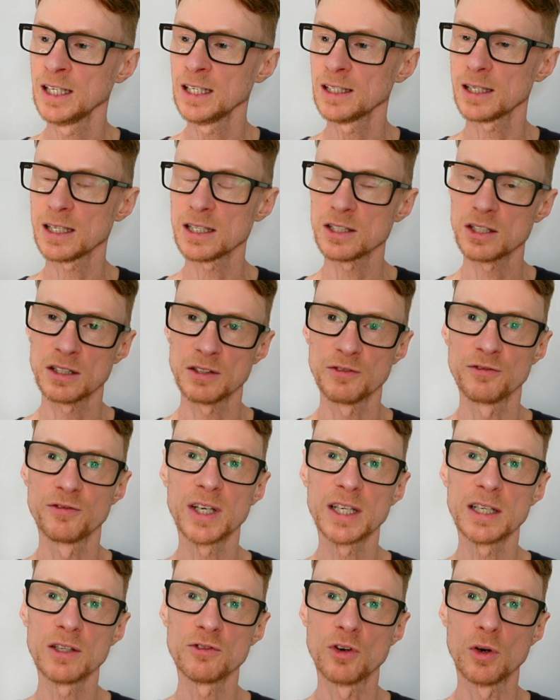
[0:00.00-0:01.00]
These are the
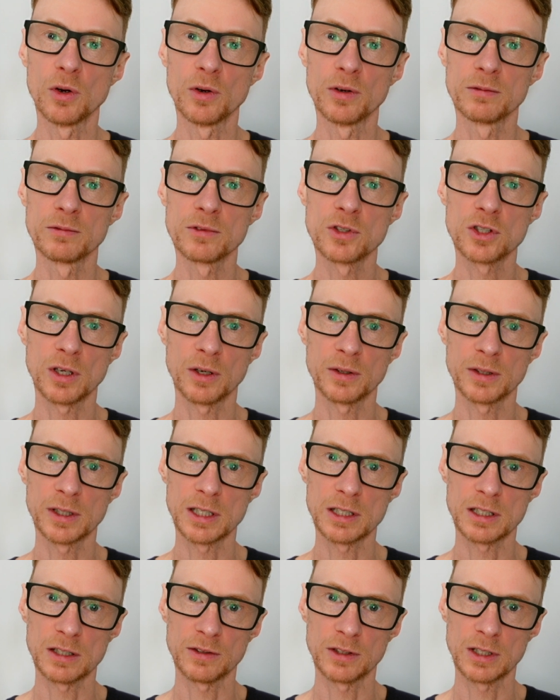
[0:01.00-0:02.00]
V-Run, so
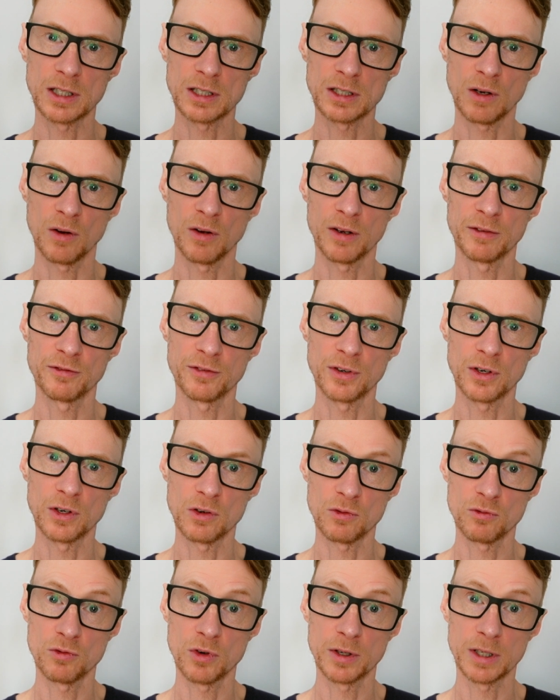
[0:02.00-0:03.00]
these are designed for
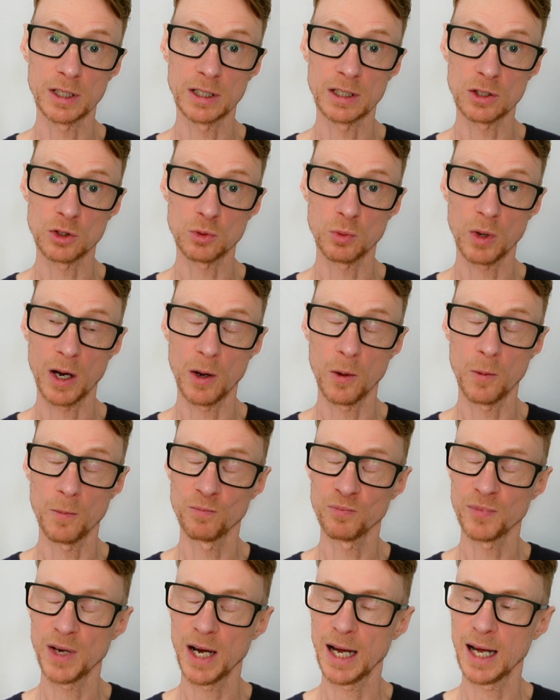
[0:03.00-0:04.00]
running as well,
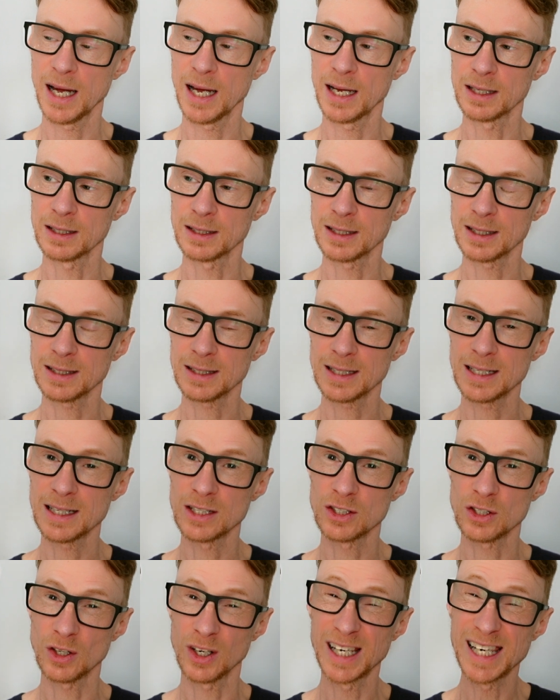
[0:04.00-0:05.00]
and
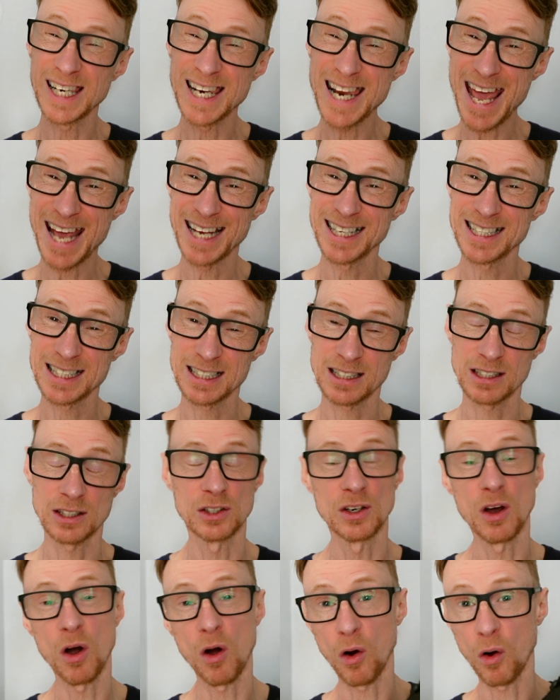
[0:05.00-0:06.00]
these are less than
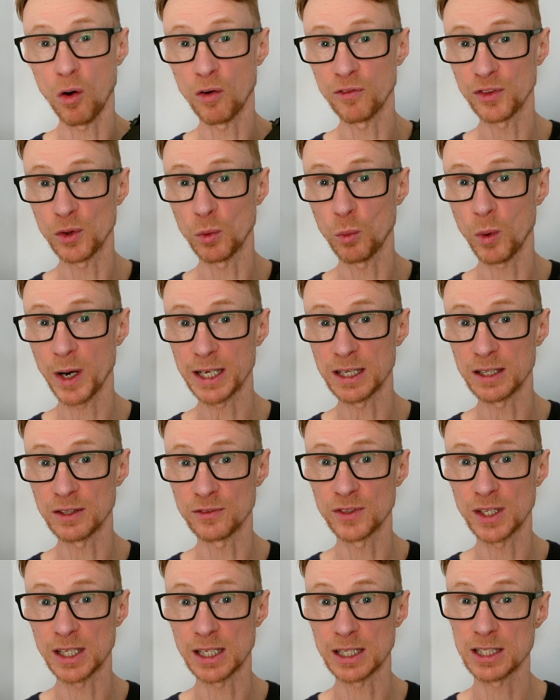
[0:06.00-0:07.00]
half the weight of
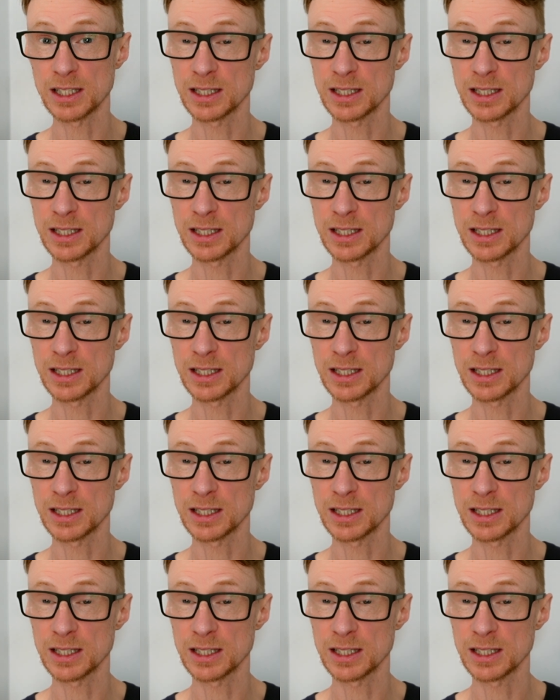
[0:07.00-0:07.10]
this.